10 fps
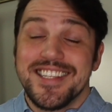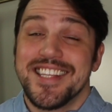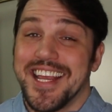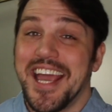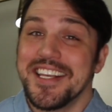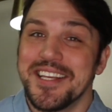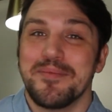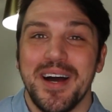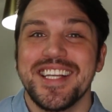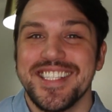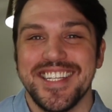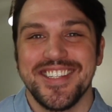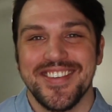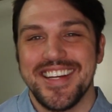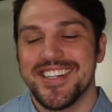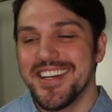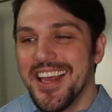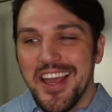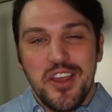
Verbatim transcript: is the case in my situation,